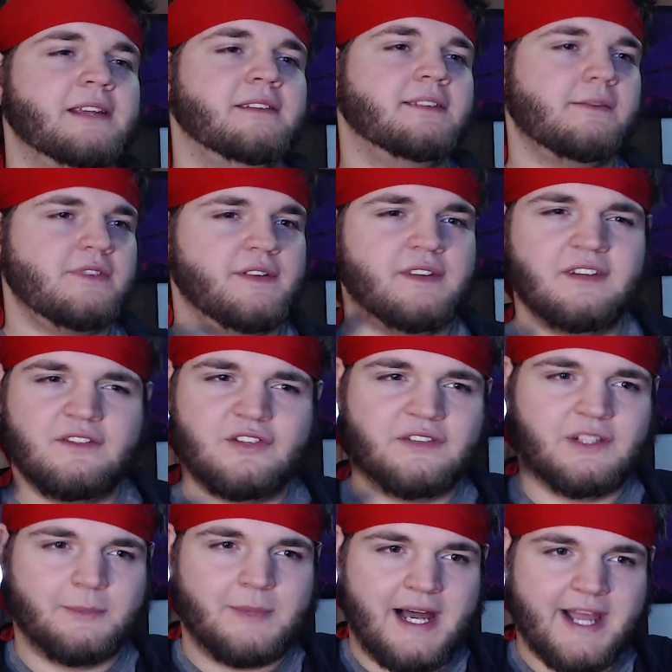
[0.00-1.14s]
My assumption is it's
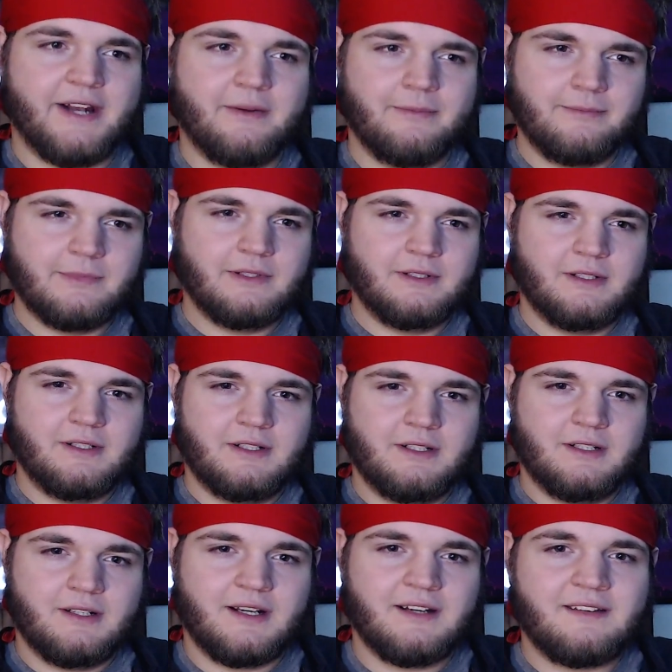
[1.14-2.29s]
just some item.
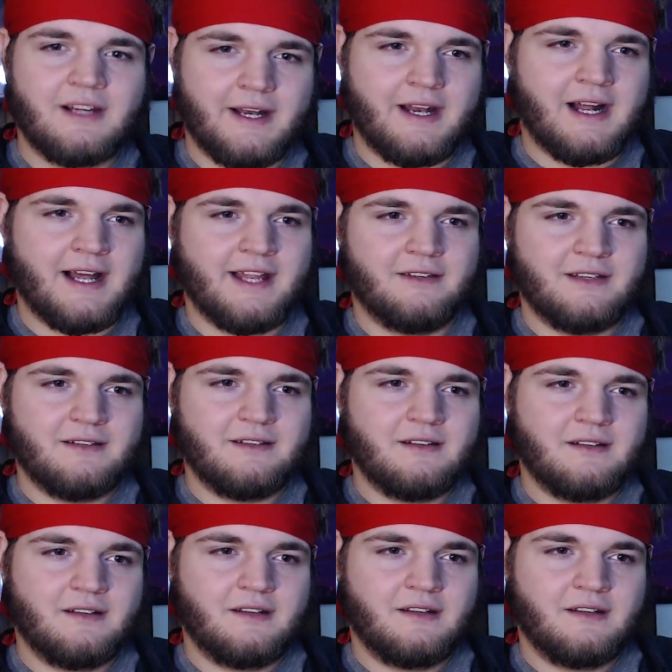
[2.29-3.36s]
It's not an island